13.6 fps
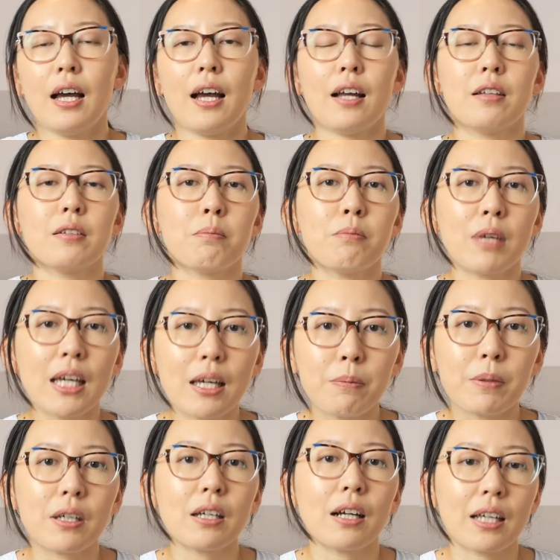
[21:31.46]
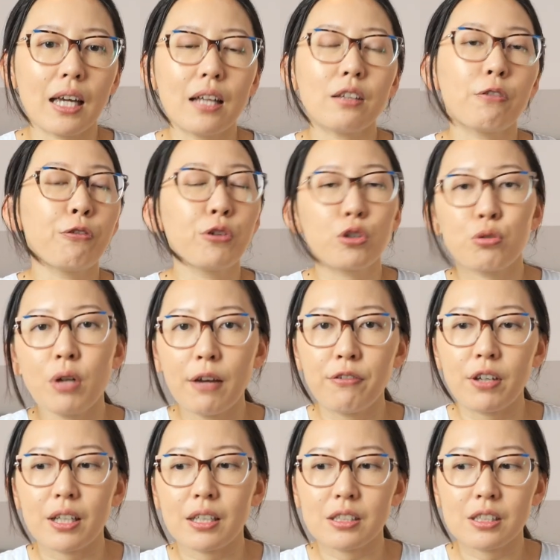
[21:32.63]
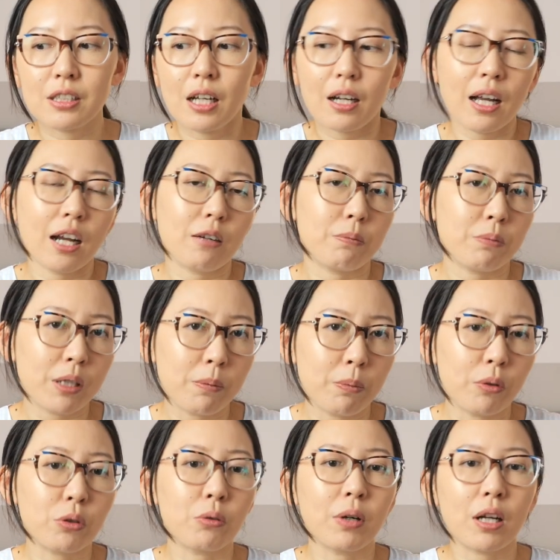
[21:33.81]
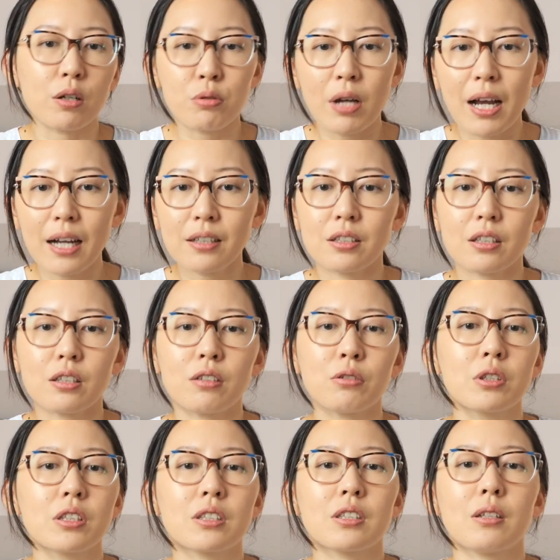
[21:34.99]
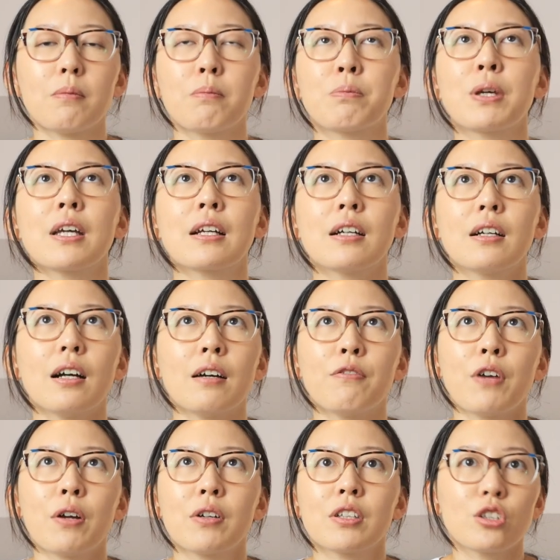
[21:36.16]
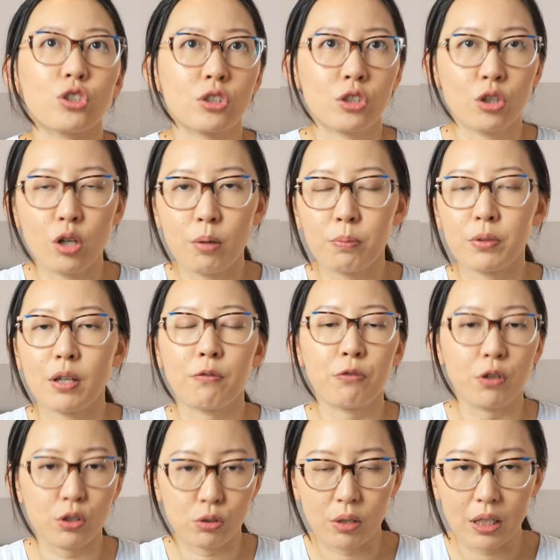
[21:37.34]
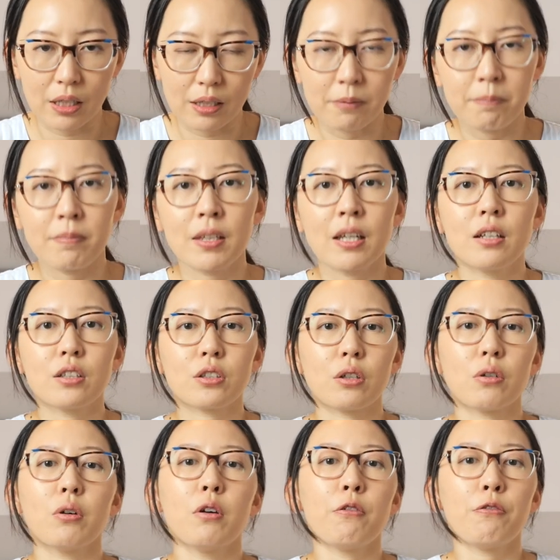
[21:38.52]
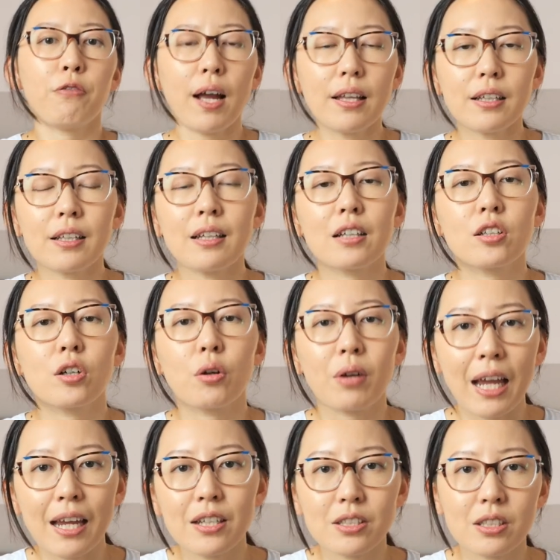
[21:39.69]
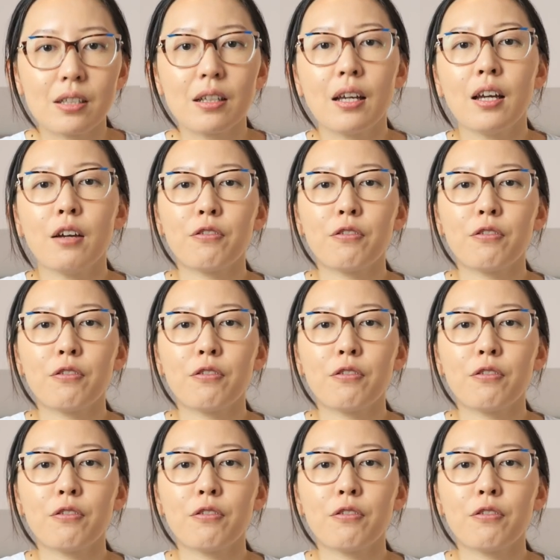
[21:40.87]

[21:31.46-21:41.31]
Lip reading: And maybe, again, the foot traffic is not kind of people you want to attract. You're just being very disturbed and frustrated. So find another location.